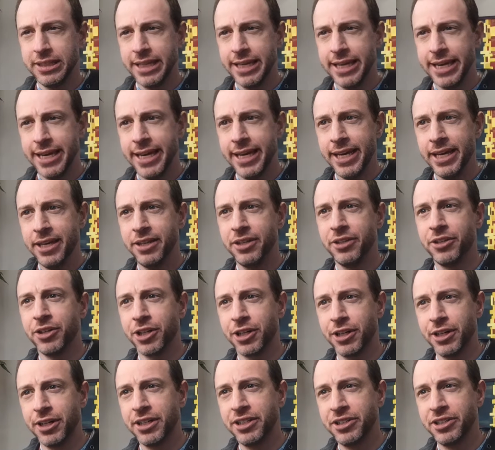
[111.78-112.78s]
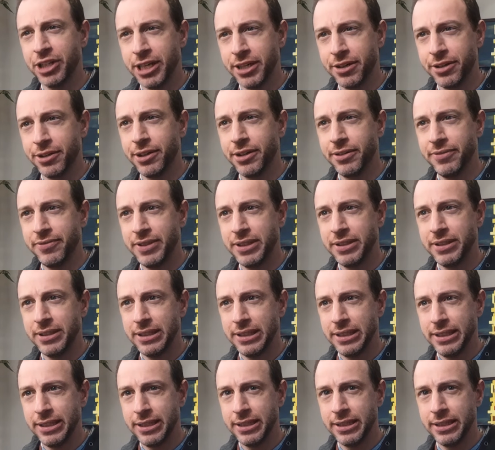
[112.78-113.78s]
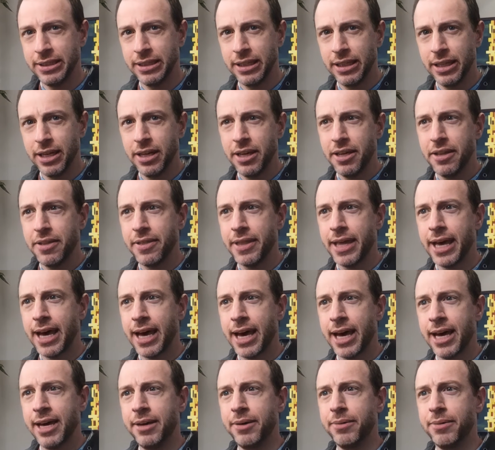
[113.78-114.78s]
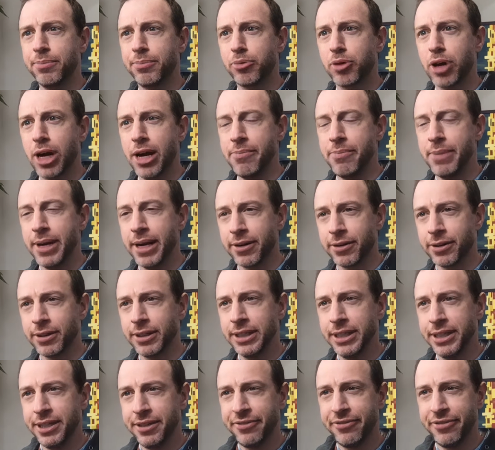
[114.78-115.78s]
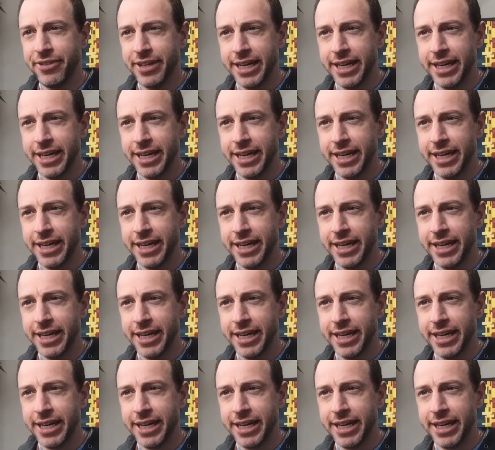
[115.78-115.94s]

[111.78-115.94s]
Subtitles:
is a neurodegenerative disease that primarily